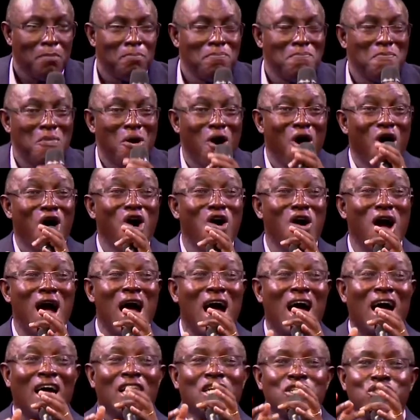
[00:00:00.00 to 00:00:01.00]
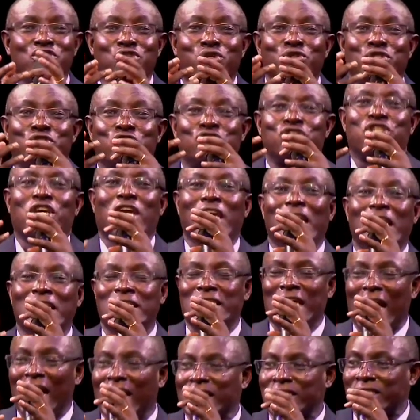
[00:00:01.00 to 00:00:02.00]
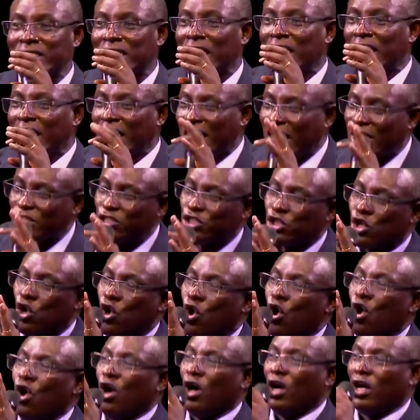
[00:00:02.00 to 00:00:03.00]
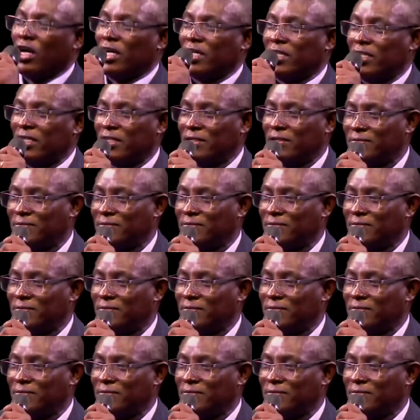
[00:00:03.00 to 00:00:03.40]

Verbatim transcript: more to Jesus is good.